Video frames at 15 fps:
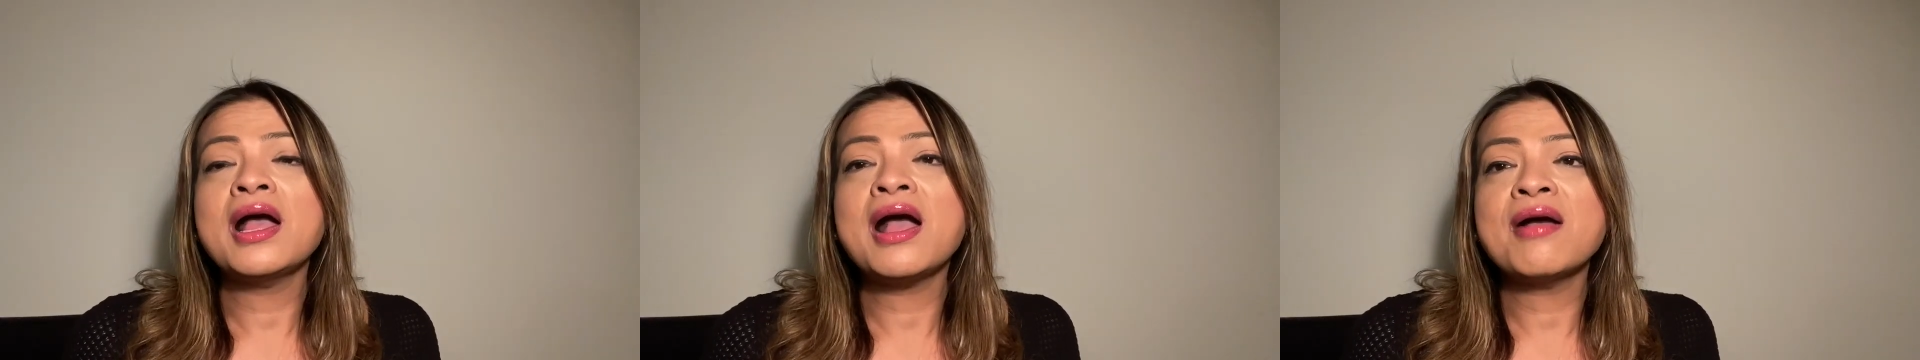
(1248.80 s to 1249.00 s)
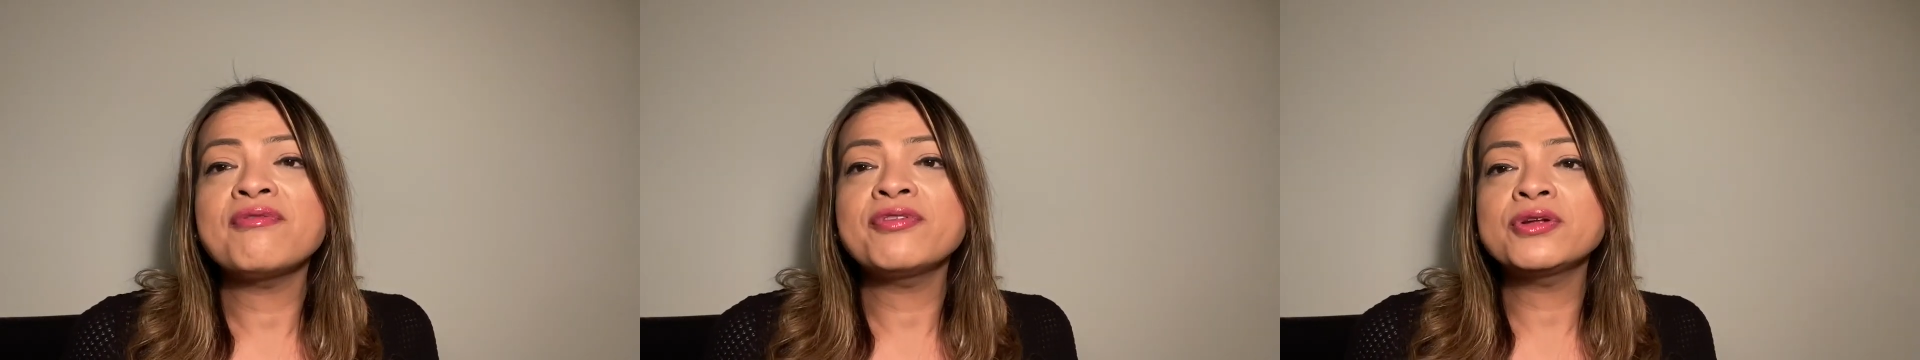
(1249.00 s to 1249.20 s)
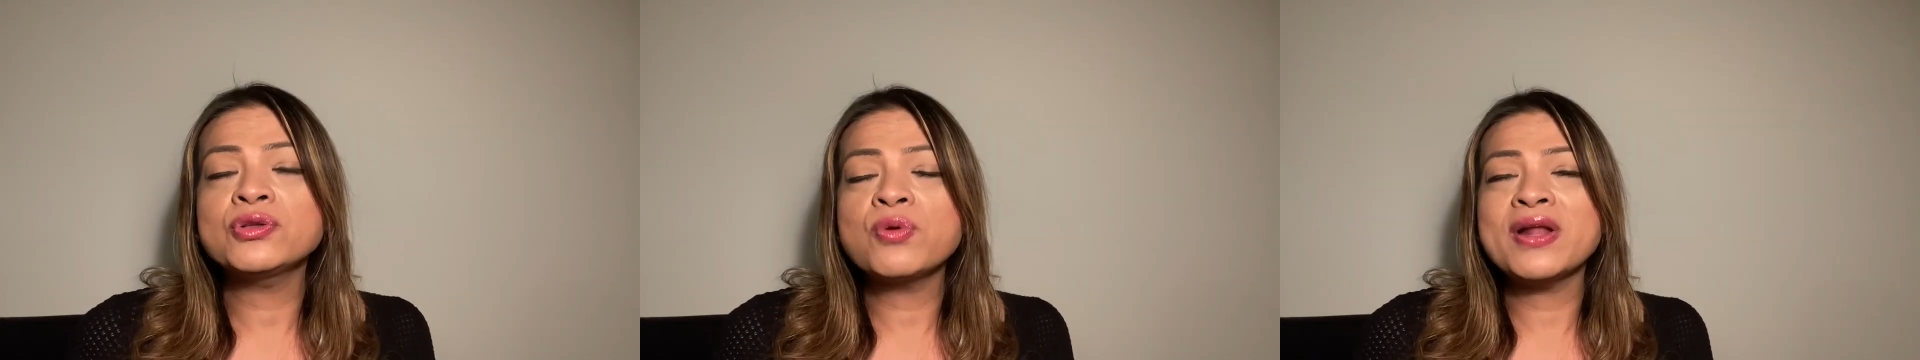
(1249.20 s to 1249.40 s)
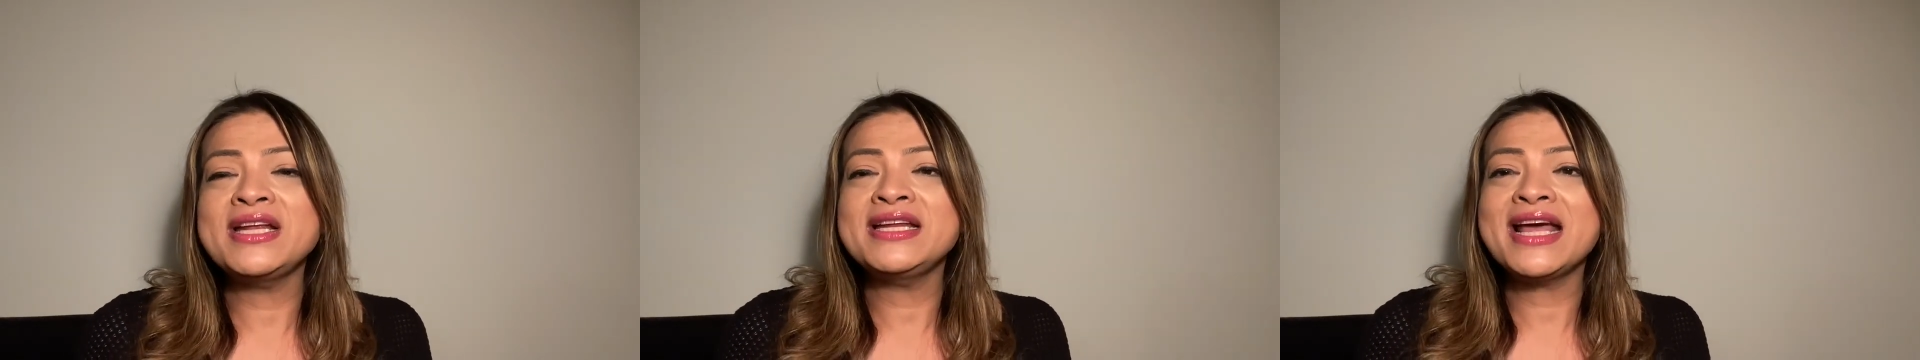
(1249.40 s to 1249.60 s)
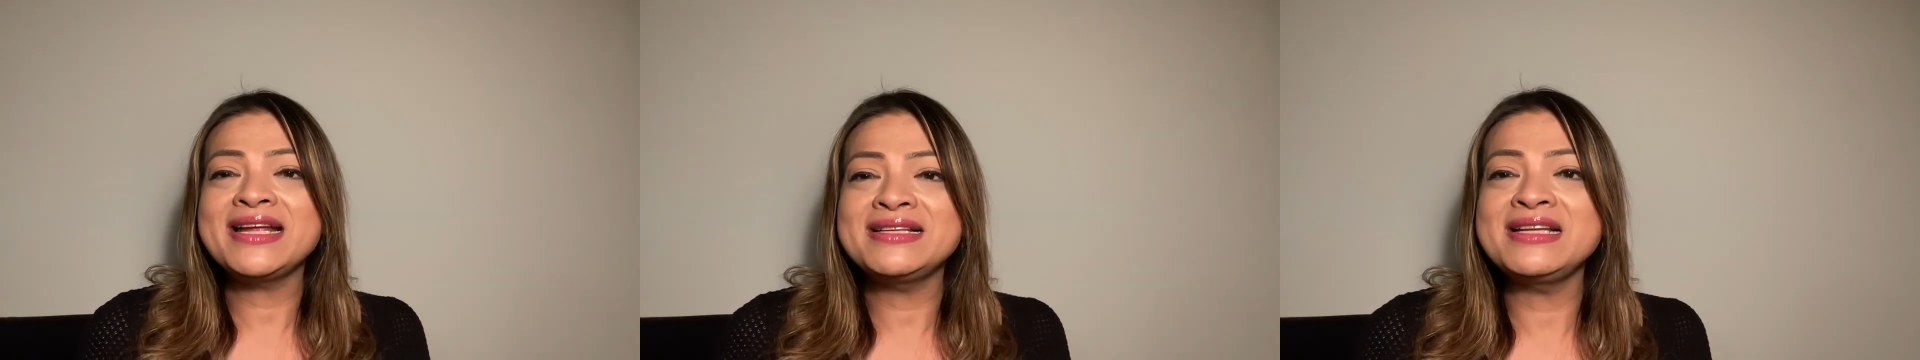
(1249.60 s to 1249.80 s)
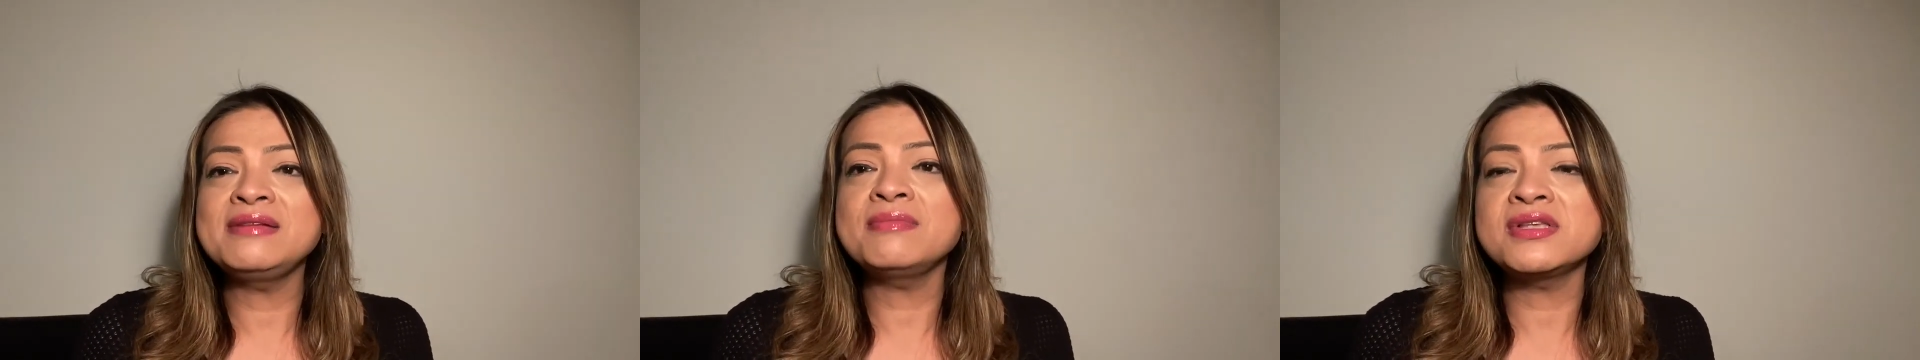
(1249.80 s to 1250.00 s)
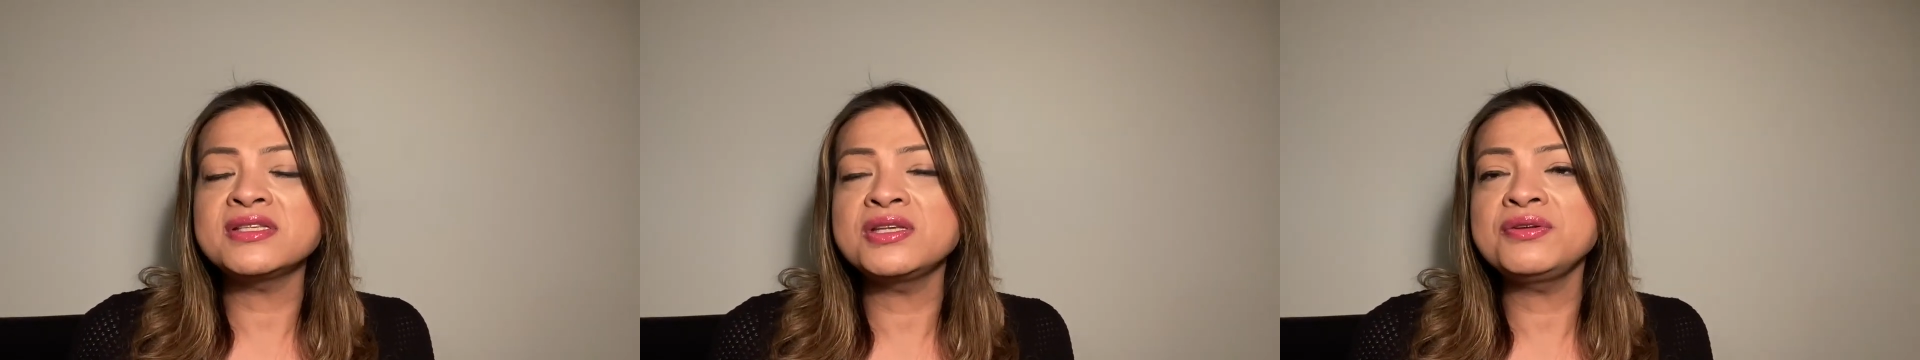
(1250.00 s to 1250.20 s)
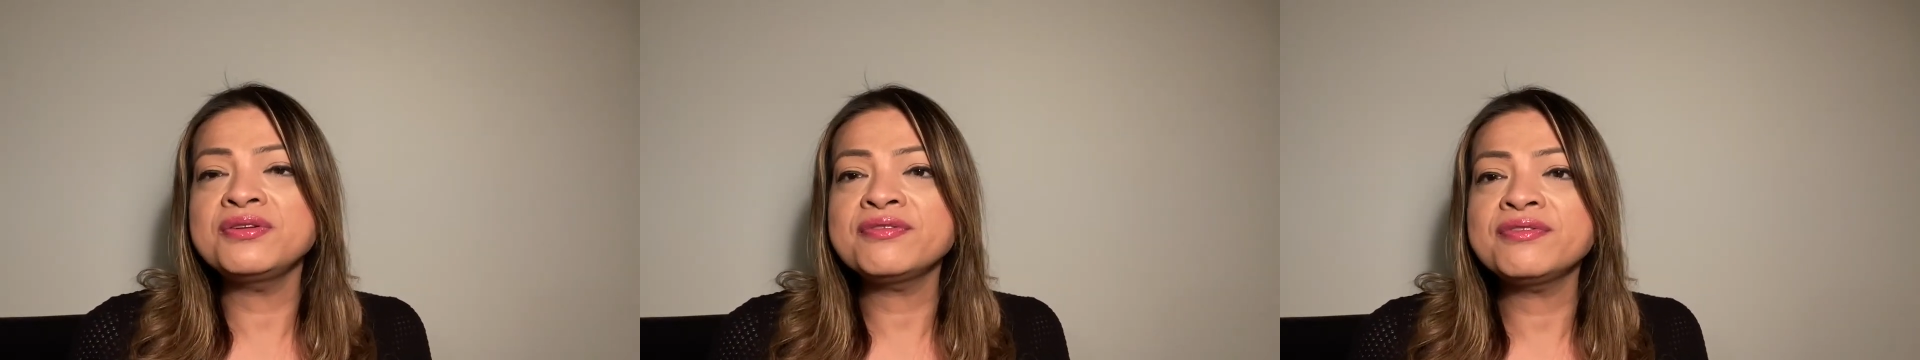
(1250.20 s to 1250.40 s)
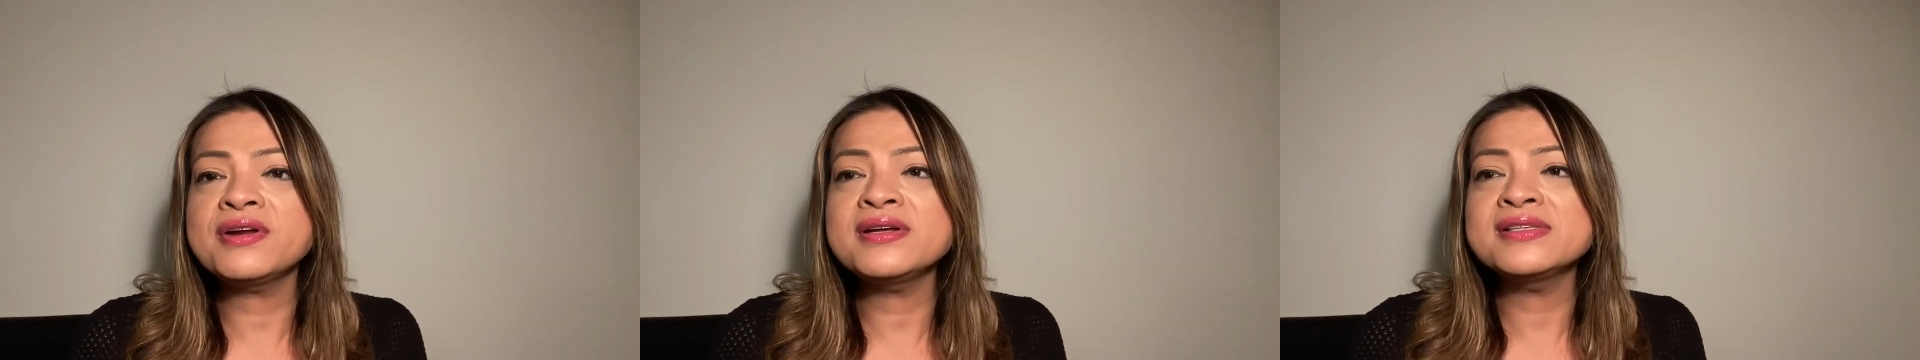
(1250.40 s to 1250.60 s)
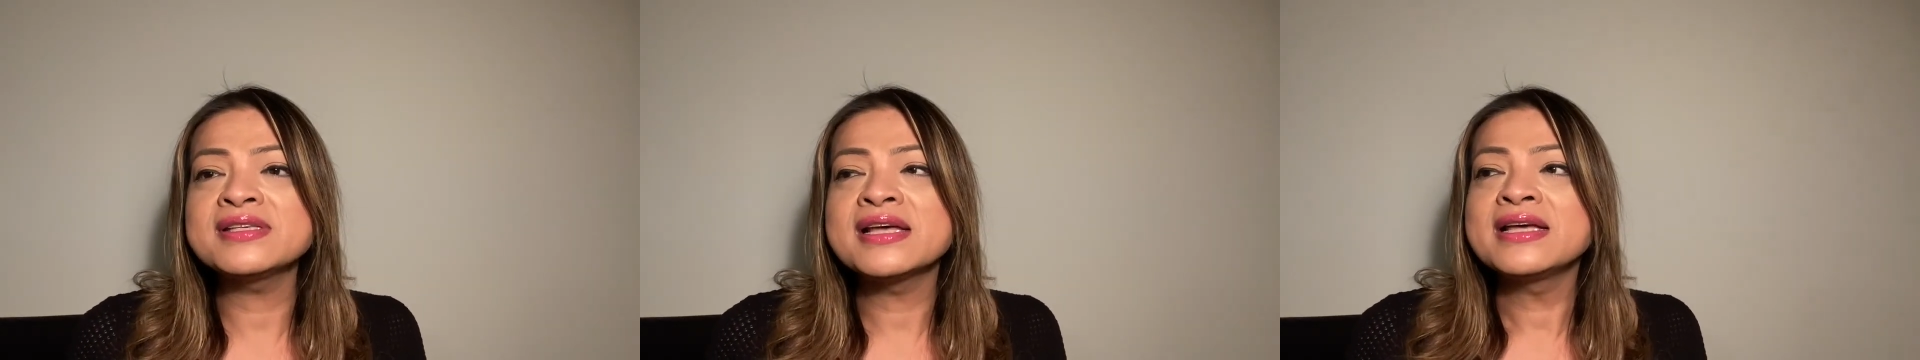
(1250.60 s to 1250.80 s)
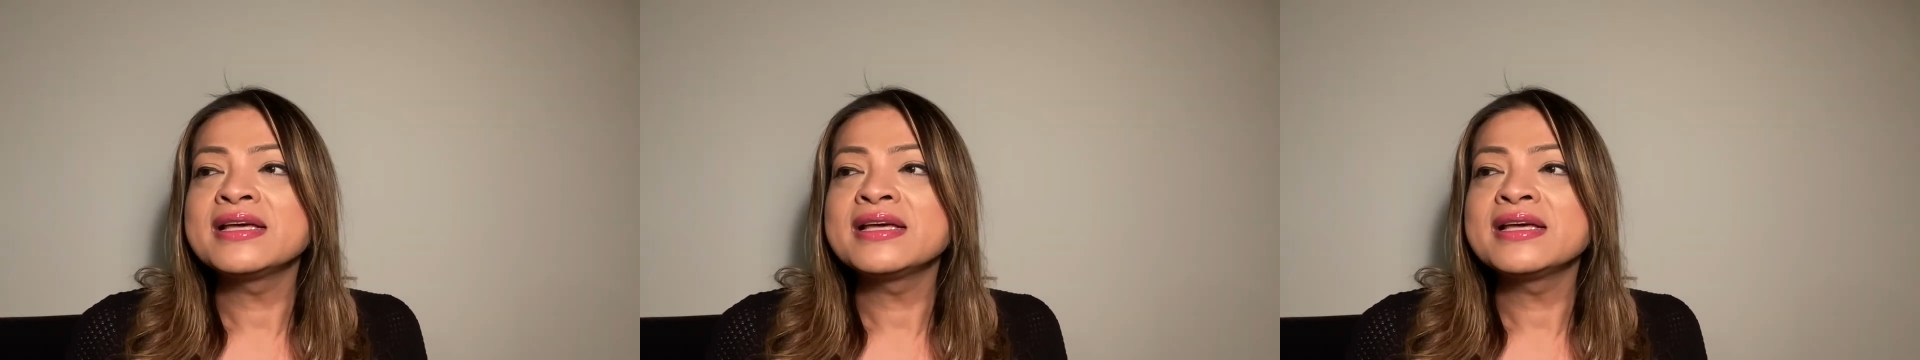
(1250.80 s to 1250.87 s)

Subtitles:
for 2019 Miss Universe,